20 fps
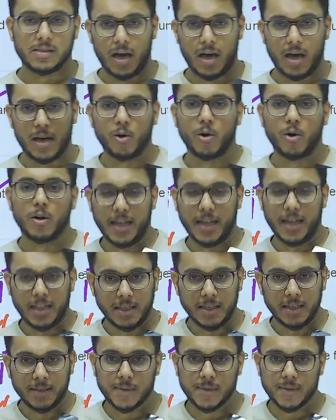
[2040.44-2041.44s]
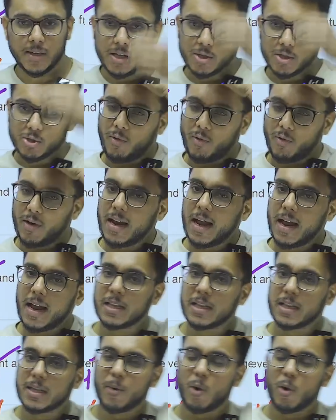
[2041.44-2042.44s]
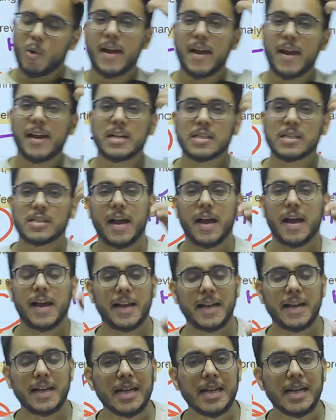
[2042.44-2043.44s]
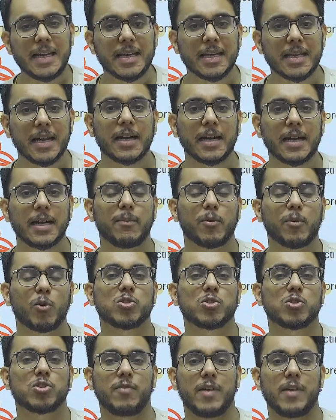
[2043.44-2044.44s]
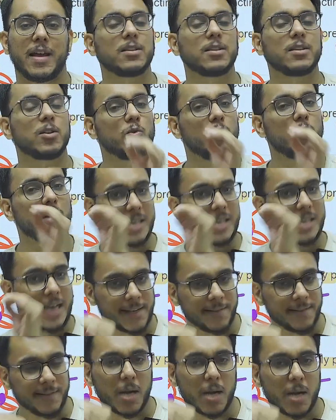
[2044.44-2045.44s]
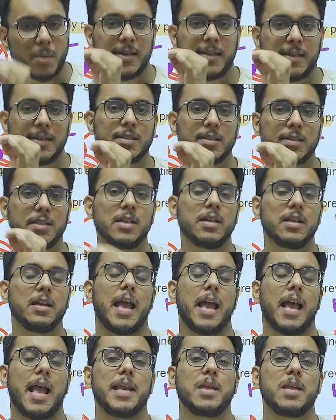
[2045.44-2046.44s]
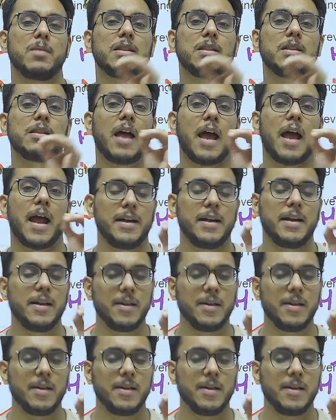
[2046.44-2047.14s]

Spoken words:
not healthy. So One Health provides the integrated approach of health towards environment, animal, and